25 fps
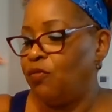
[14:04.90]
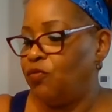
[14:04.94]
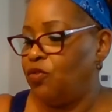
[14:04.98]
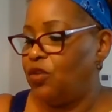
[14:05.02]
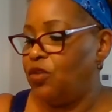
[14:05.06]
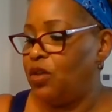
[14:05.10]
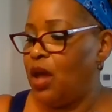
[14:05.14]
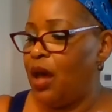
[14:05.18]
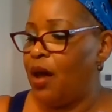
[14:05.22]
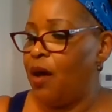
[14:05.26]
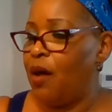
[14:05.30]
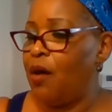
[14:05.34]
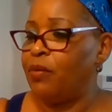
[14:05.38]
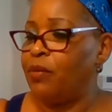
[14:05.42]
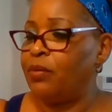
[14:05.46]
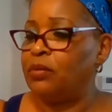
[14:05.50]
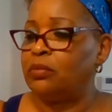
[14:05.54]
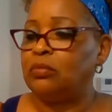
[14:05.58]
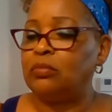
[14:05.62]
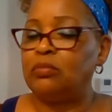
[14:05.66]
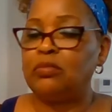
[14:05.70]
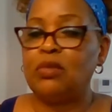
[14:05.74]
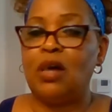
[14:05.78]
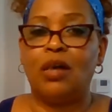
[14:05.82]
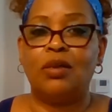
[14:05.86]
Y'all,
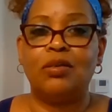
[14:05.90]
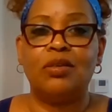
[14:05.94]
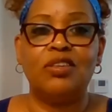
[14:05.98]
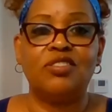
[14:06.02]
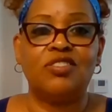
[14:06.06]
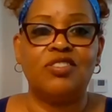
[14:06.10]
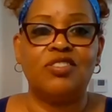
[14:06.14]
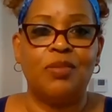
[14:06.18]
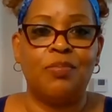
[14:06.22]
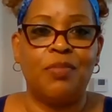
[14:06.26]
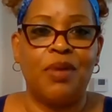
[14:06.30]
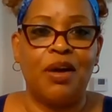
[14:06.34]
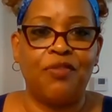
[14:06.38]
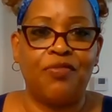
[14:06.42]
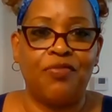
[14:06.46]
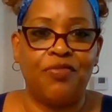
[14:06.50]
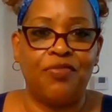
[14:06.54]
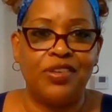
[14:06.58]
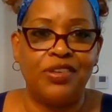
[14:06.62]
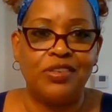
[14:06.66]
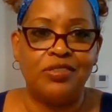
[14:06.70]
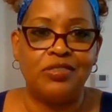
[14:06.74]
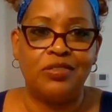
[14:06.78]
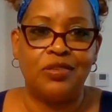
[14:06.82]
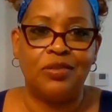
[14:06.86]
I looked in my
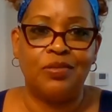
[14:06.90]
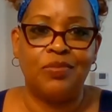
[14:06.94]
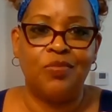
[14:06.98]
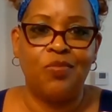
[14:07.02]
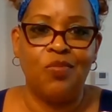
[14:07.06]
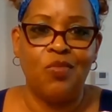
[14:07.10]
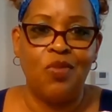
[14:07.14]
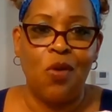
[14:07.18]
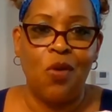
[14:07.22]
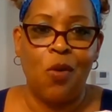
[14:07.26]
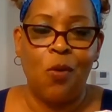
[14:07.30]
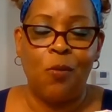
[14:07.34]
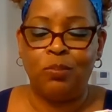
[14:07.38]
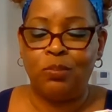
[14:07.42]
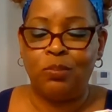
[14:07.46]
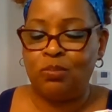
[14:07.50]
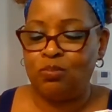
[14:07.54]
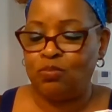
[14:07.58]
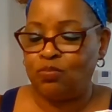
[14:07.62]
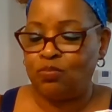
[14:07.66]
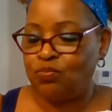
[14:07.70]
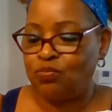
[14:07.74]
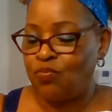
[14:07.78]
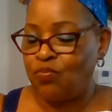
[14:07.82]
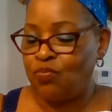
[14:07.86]
freezer.
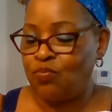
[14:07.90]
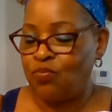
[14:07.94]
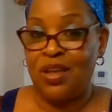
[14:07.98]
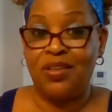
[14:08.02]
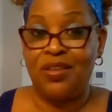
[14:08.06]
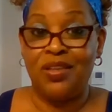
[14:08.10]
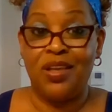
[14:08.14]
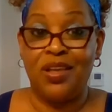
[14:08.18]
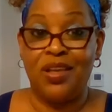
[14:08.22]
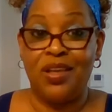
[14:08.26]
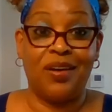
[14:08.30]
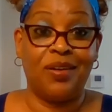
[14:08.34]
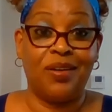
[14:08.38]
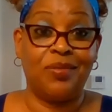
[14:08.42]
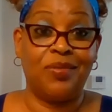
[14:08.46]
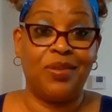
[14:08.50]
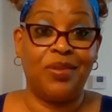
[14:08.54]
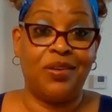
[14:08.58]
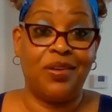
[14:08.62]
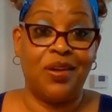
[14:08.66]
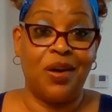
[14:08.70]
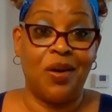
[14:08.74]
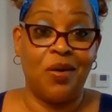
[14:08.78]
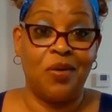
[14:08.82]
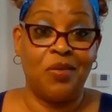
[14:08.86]
Y'all already
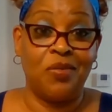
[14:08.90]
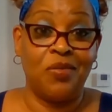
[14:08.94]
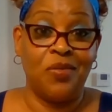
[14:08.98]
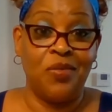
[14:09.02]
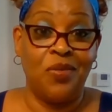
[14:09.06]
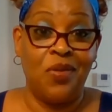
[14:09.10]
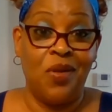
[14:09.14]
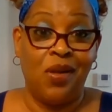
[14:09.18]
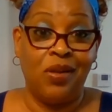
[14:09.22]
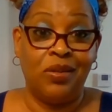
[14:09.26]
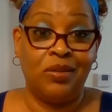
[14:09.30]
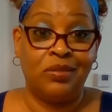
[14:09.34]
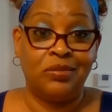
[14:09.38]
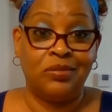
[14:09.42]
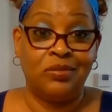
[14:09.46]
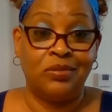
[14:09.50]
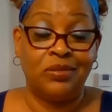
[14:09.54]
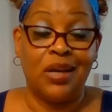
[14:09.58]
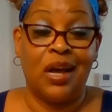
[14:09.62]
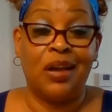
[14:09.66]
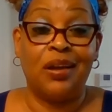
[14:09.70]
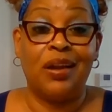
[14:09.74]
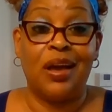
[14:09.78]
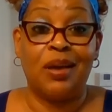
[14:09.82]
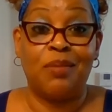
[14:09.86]
know I
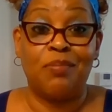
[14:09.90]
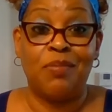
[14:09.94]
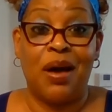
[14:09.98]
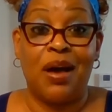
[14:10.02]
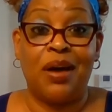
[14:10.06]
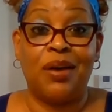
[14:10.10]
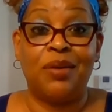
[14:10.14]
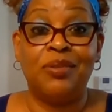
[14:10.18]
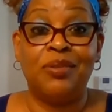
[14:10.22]
like my